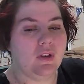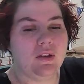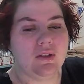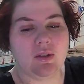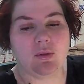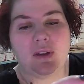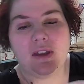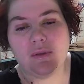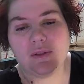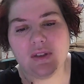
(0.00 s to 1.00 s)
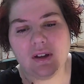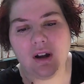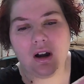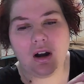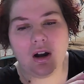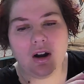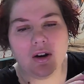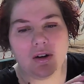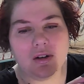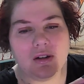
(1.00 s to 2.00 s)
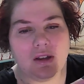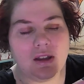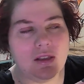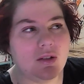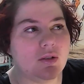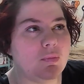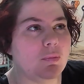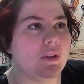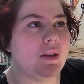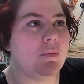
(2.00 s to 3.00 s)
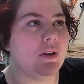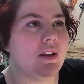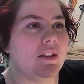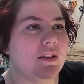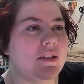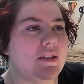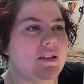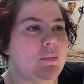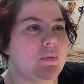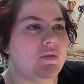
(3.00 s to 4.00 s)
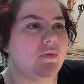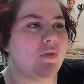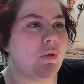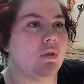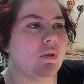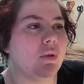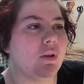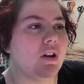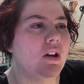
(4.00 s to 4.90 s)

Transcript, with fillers: So, here's the card card. It looks really pretty. It says steeped in folklore.